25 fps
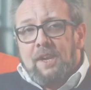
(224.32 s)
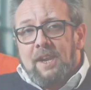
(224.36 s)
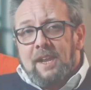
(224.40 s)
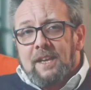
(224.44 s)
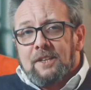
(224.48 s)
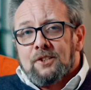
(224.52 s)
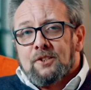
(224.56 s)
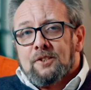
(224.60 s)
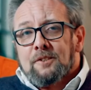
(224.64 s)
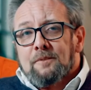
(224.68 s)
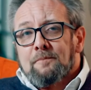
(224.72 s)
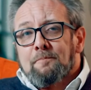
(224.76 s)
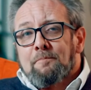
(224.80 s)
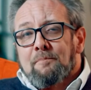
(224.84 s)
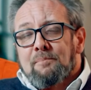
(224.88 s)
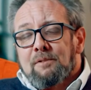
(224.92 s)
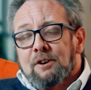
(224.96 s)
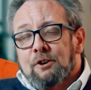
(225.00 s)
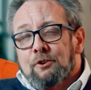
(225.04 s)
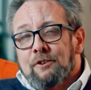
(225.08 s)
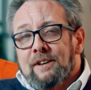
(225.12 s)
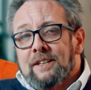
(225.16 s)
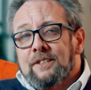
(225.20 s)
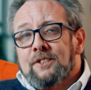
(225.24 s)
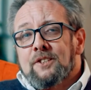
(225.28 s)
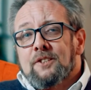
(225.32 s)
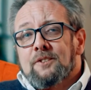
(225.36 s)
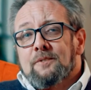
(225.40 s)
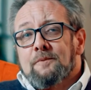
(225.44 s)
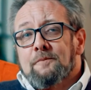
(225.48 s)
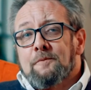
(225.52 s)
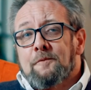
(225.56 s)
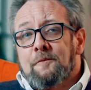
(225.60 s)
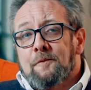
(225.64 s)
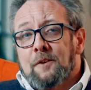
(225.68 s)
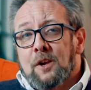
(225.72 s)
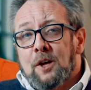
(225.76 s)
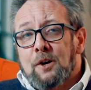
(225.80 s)
lesson progresses and
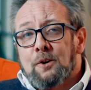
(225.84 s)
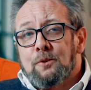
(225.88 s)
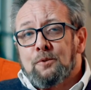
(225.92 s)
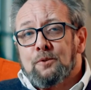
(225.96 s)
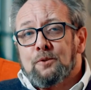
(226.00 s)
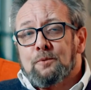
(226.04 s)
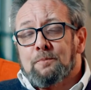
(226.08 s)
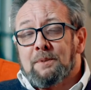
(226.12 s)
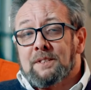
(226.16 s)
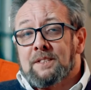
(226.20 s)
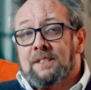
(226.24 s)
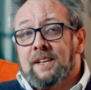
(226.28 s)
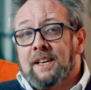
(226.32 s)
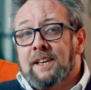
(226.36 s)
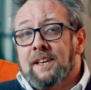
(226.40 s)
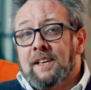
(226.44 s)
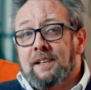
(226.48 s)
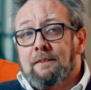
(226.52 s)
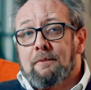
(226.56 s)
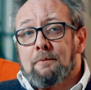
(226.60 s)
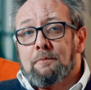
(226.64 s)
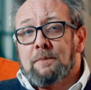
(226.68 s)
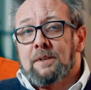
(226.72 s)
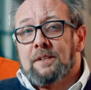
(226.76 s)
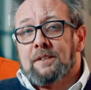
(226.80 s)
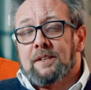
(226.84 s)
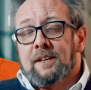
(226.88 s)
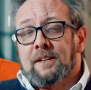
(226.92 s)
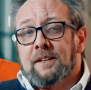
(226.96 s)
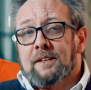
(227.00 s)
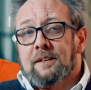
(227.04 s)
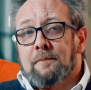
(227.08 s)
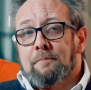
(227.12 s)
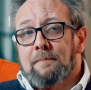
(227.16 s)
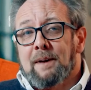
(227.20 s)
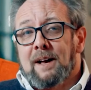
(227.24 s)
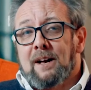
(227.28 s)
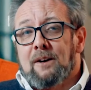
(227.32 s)
flows, particularly when we
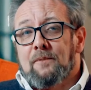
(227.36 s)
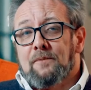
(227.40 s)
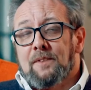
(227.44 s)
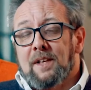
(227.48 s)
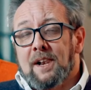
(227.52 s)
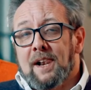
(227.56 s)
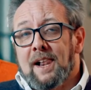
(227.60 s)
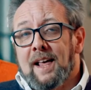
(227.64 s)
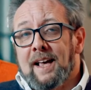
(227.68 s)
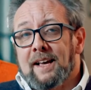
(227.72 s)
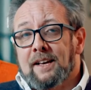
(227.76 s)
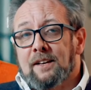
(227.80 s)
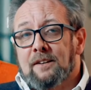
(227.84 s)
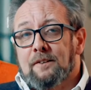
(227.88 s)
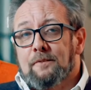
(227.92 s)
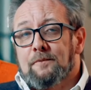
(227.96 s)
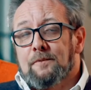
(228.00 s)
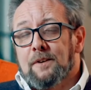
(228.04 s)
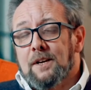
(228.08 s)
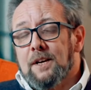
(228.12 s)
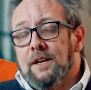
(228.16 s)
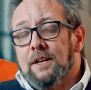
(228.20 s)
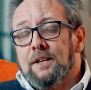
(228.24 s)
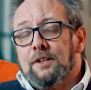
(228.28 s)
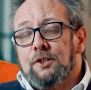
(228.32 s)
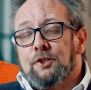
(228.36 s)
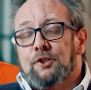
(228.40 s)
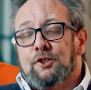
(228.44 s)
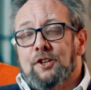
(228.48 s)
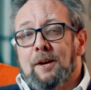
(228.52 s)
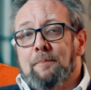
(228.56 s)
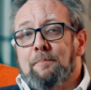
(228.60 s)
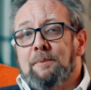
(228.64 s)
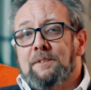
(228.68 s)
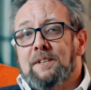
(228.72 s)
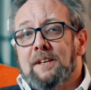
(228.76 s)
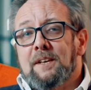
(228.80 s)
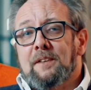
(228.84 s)
think about the lack of
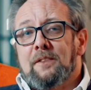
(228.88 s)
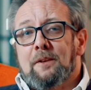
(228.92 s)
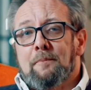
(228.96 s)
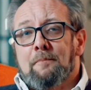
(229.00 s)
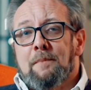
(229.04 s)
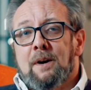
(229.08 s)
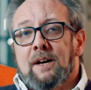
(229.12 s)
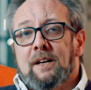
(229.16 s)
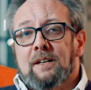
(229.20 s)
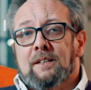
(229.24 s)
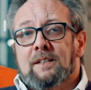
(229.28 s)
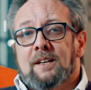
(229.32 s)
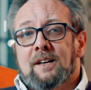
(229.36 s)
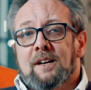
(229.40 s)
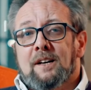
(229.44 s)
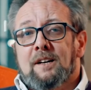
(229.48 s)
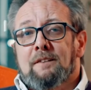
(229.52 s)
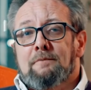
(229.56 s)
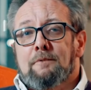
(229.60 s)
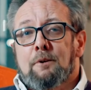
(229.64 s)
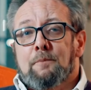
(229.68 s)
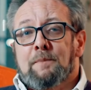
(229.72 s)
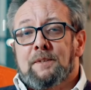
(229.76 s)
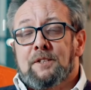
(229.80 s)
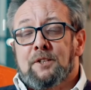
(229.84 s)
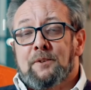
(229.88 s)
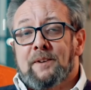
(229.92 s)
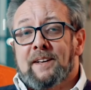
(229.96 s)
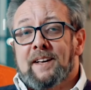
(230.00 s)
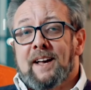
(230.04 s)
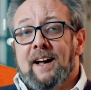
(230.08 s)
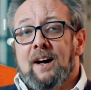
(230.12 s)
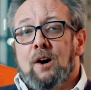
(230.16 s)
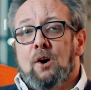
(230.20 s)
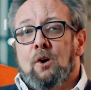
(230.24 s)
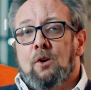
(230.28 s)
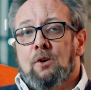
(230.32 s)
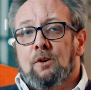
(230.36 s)
shepherding that might occur when we're doing
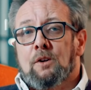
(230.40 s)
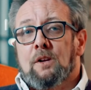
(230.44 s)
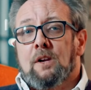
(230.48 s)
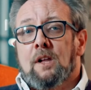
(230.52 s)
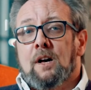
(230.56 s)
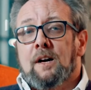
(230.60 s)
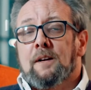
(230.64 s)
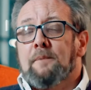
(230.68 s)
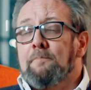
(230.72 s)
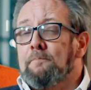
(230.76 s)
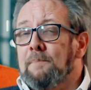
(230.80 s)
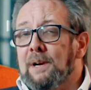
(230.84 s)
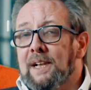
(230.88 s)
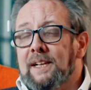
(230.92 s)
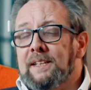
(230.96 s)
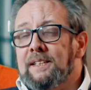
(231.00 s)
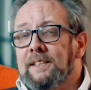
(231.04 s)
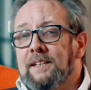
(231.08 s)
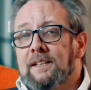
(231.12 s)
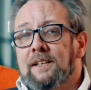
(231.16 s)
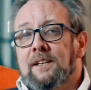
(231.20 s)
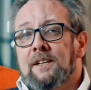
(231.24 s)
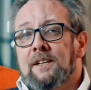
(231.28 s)
our online blended